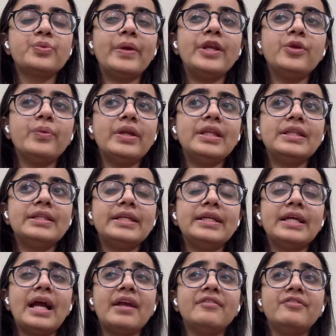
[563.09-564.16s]

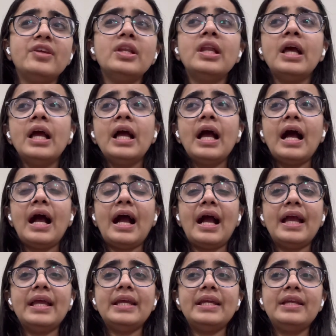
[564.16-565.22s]
2023, I feel
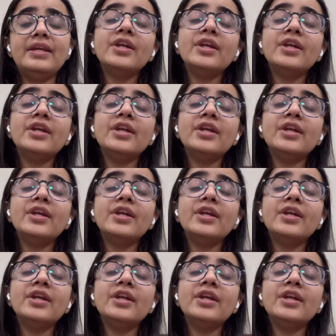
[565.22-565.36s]
I